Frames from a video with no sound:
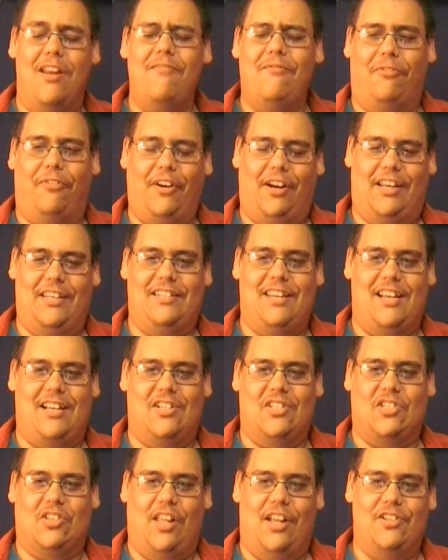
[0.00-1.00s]
fucking take a
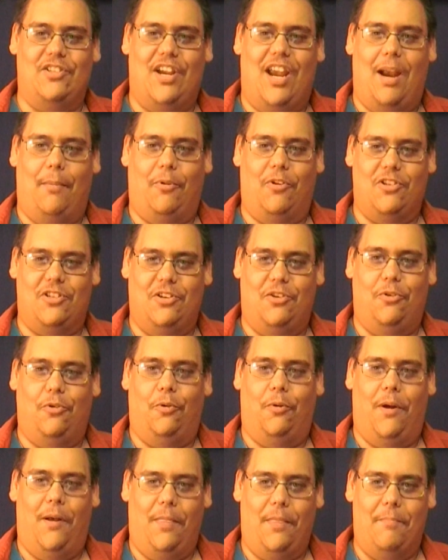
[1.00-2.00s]
sledgehammer
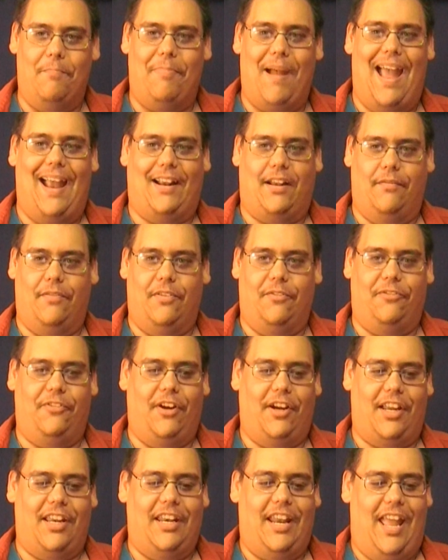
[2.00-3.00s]
to the back of the
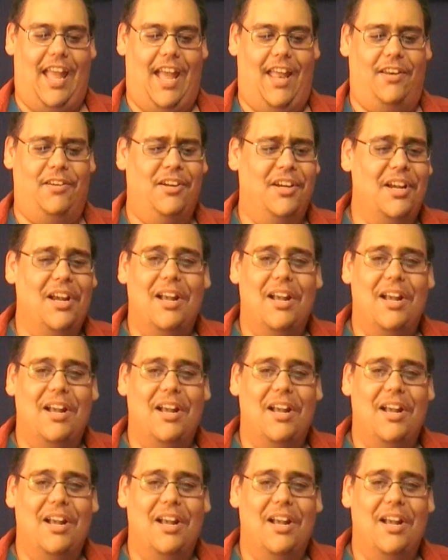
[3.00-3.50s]
fucking head,